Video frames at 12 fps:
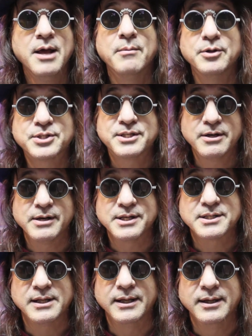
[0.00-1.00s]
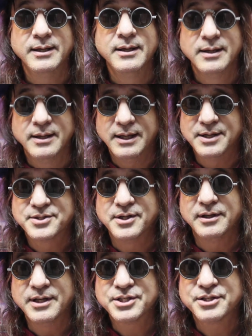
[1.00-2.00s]
But seriously, it is
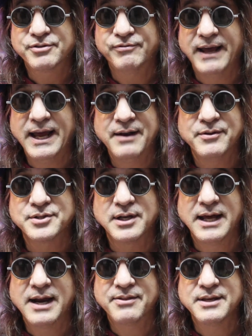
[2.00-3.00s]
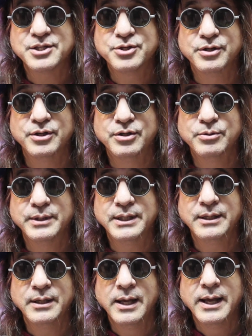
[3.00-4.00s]
delicious fat and there's a lot of things you can do with
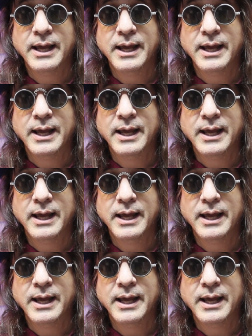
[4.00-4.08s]
it.